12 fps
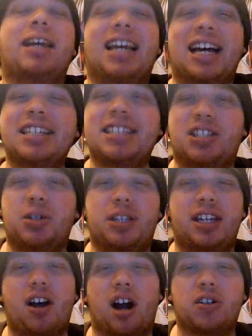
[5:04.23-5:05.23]
because it's
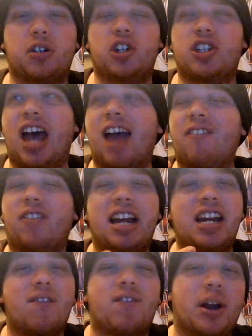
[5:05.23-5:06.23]
using cartridges, I
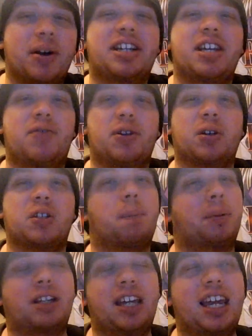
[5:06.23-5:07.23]
find it very difficult to
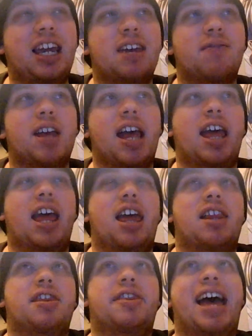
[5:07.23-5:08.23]
believe
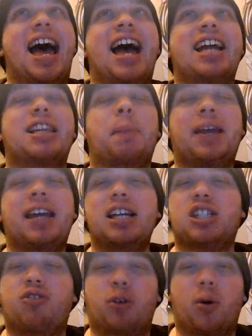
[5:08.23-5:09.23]
that the
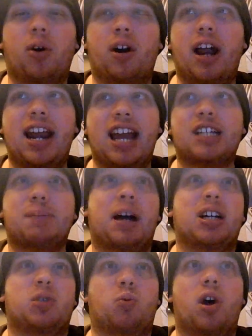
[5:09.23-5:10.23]
PS4 and
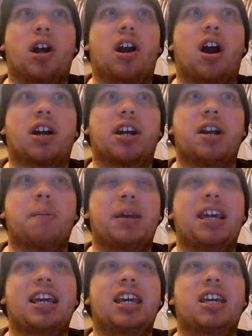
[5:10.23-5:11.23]
Xbox One are going to
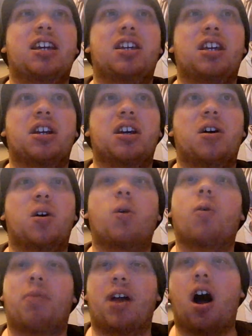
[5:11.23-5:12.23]
be,
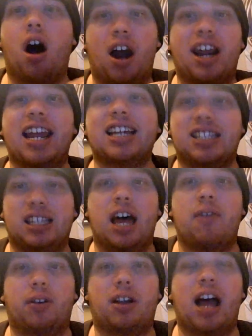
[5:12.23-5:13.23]
on its
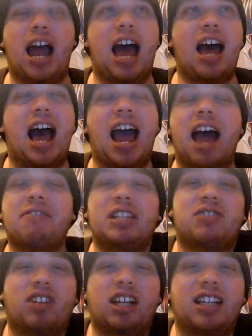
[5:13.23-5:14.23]
level. I have
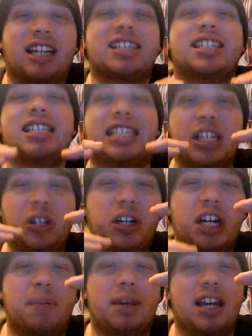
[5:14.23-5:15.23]
this feeling like it's still
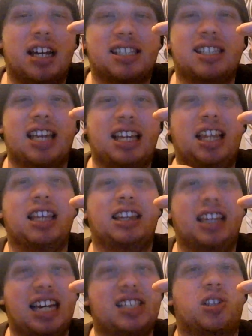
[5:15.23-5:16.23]
going to be a slightly
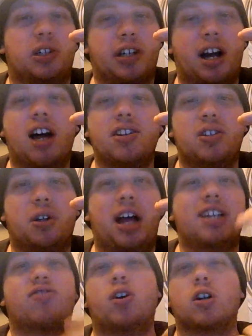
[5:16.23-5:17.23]
lesser console
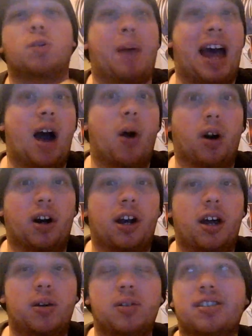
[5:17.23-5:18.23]
as far as power
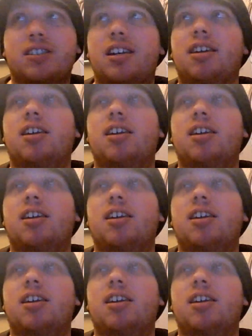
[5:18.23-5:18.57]
goes,